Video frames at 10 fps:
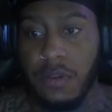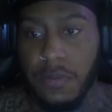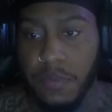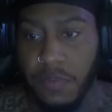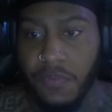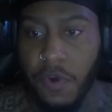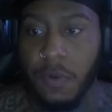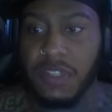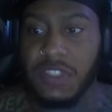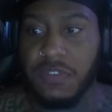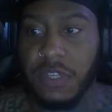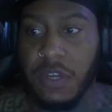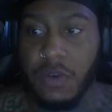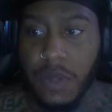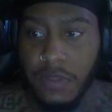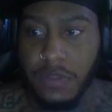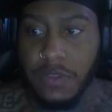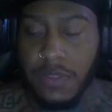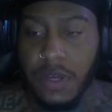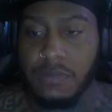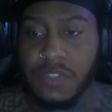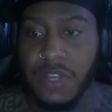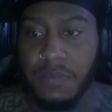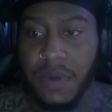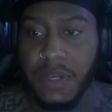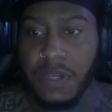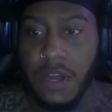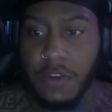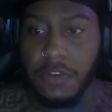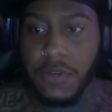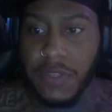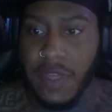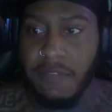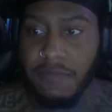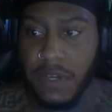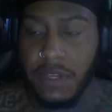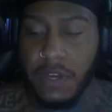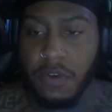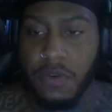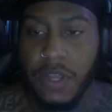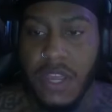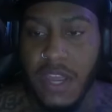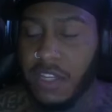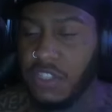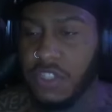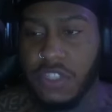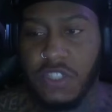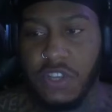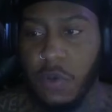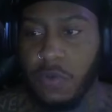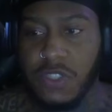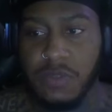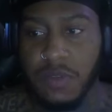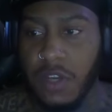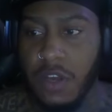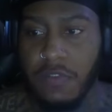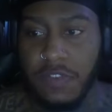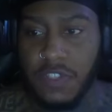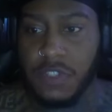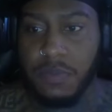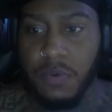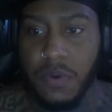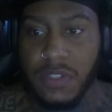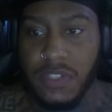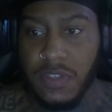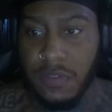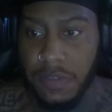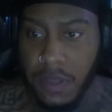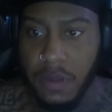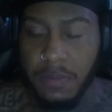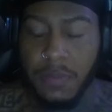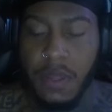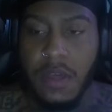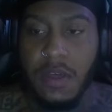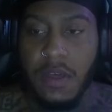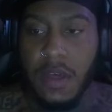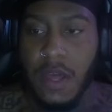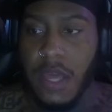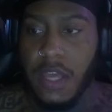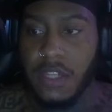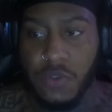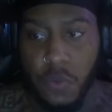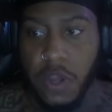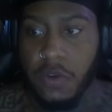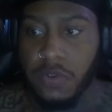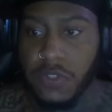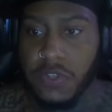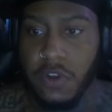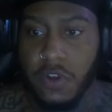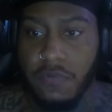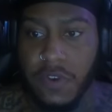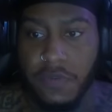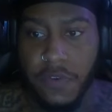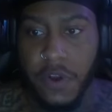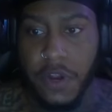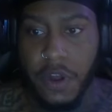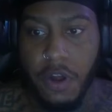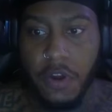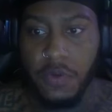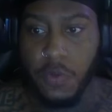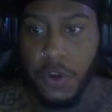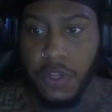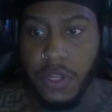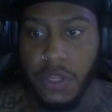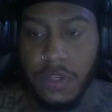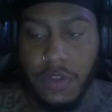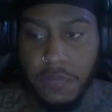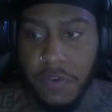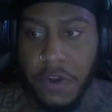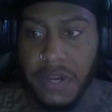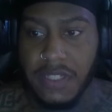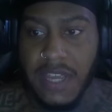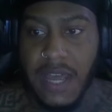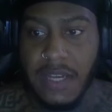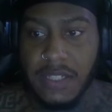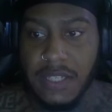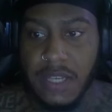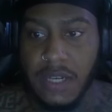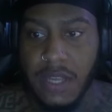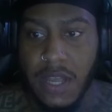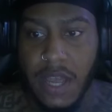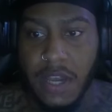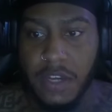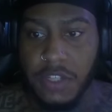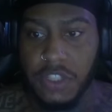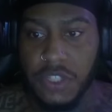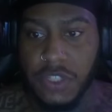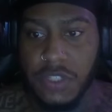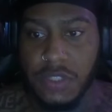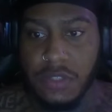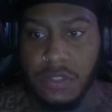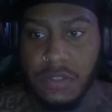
performance video, hit the thumbs up button under that video and just show some love and support to them. It's well deserved. They're very hardworking. They're very talented. And they're just